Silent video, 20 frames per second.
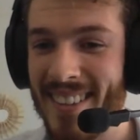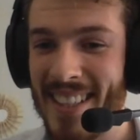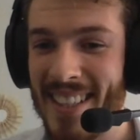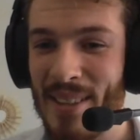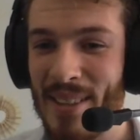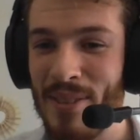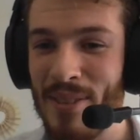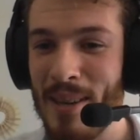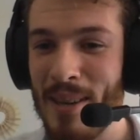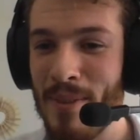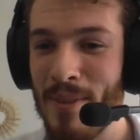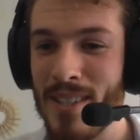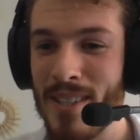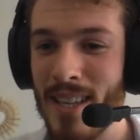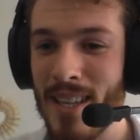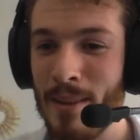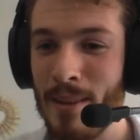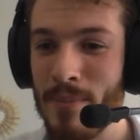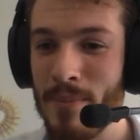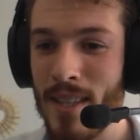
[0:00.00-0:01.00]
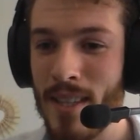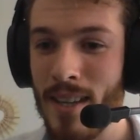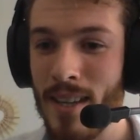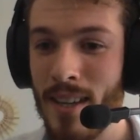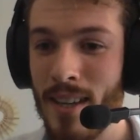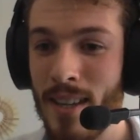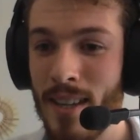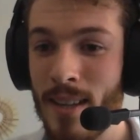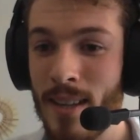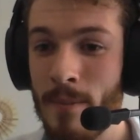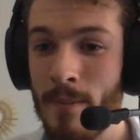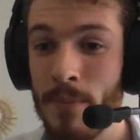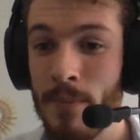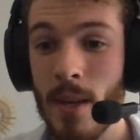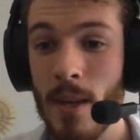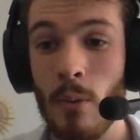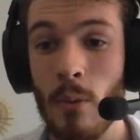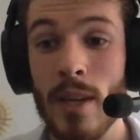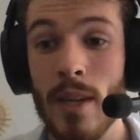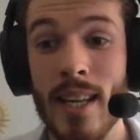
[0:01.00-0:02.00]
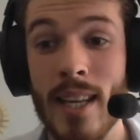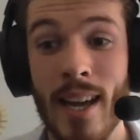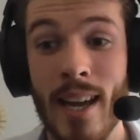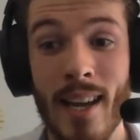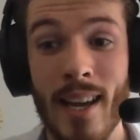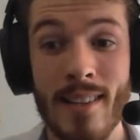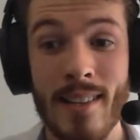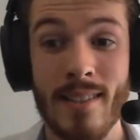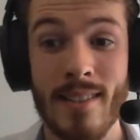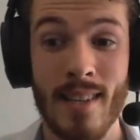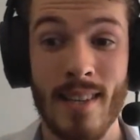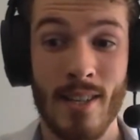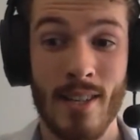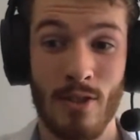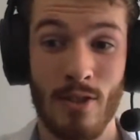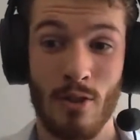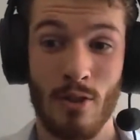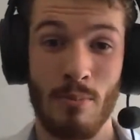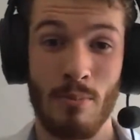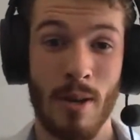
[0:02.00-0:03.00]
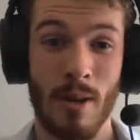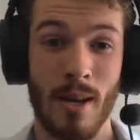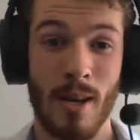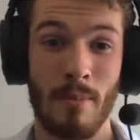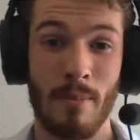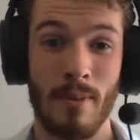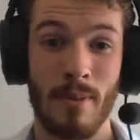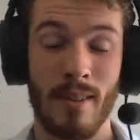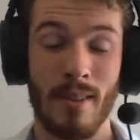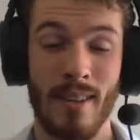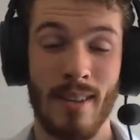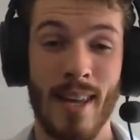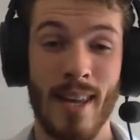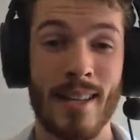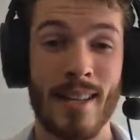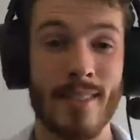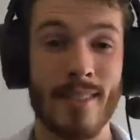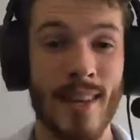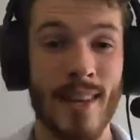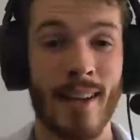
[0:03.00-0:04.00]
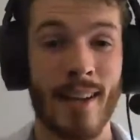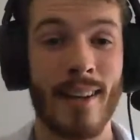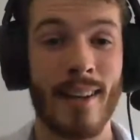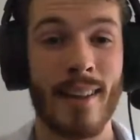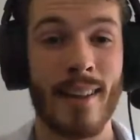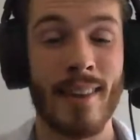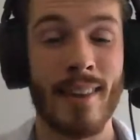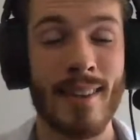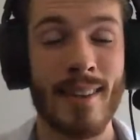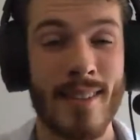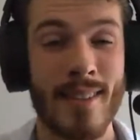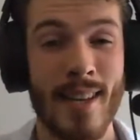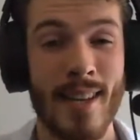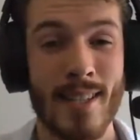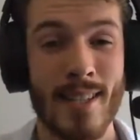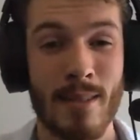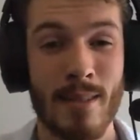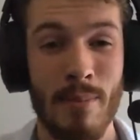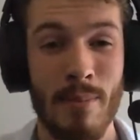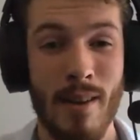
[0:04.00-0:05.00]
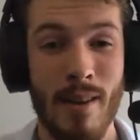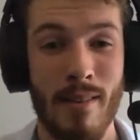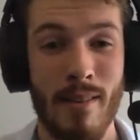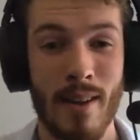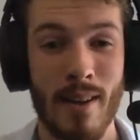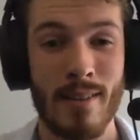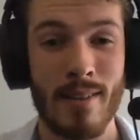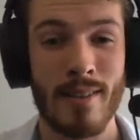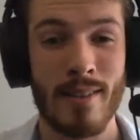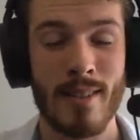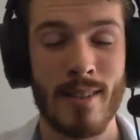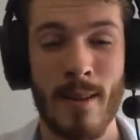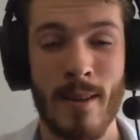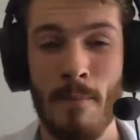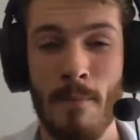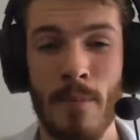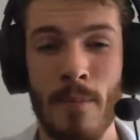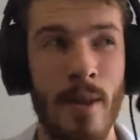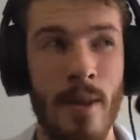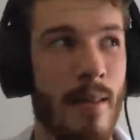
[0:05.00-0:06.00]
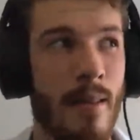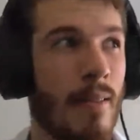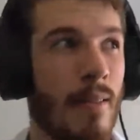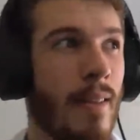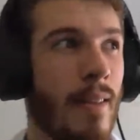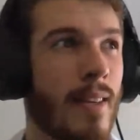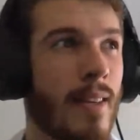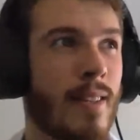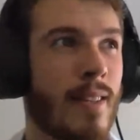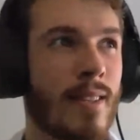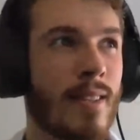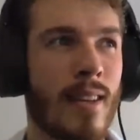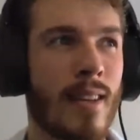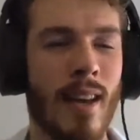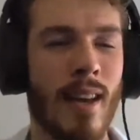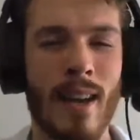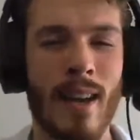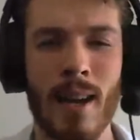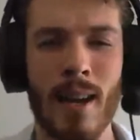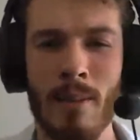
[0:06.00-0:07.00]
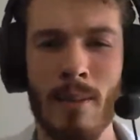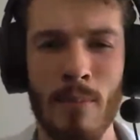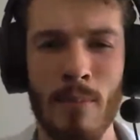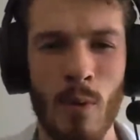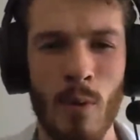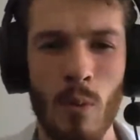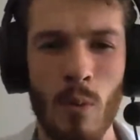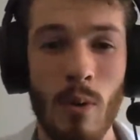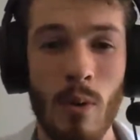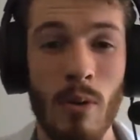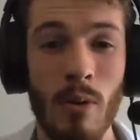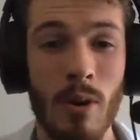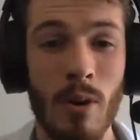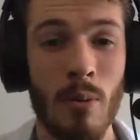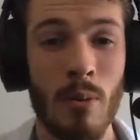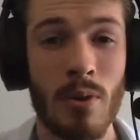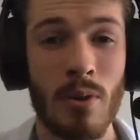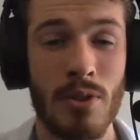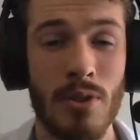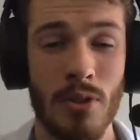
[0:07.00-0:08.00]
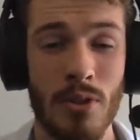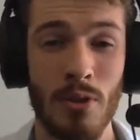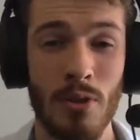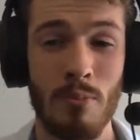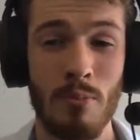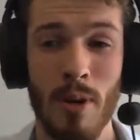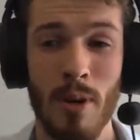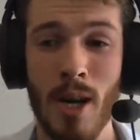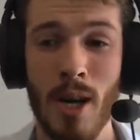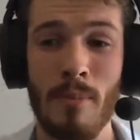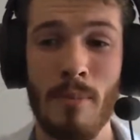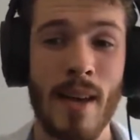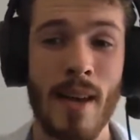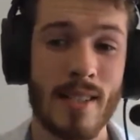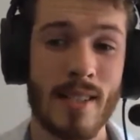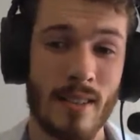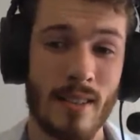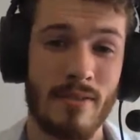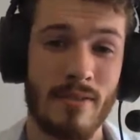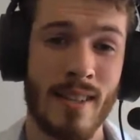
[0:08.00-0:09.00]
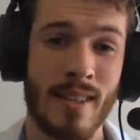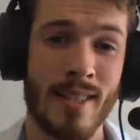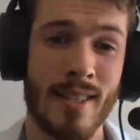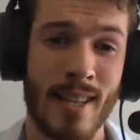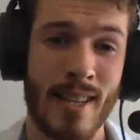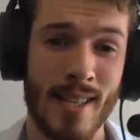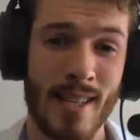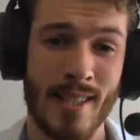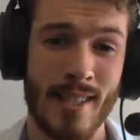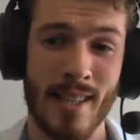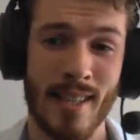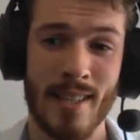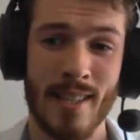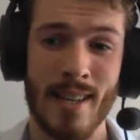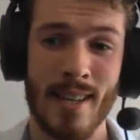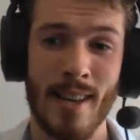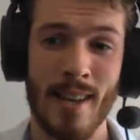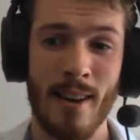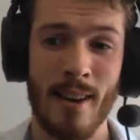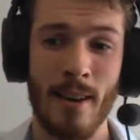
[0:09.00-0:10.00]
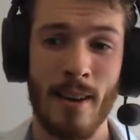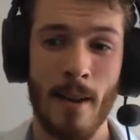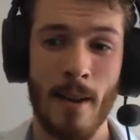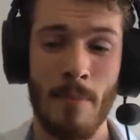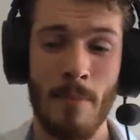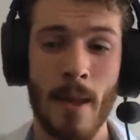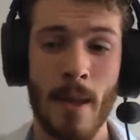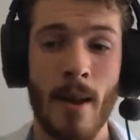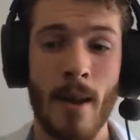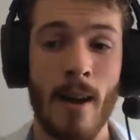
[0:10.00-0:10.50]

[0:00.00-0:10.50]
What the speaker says: Thank you very much, Hamza. We can say superb. Exactly. This experience, this walk was superb. That's a fantastic, Liliana.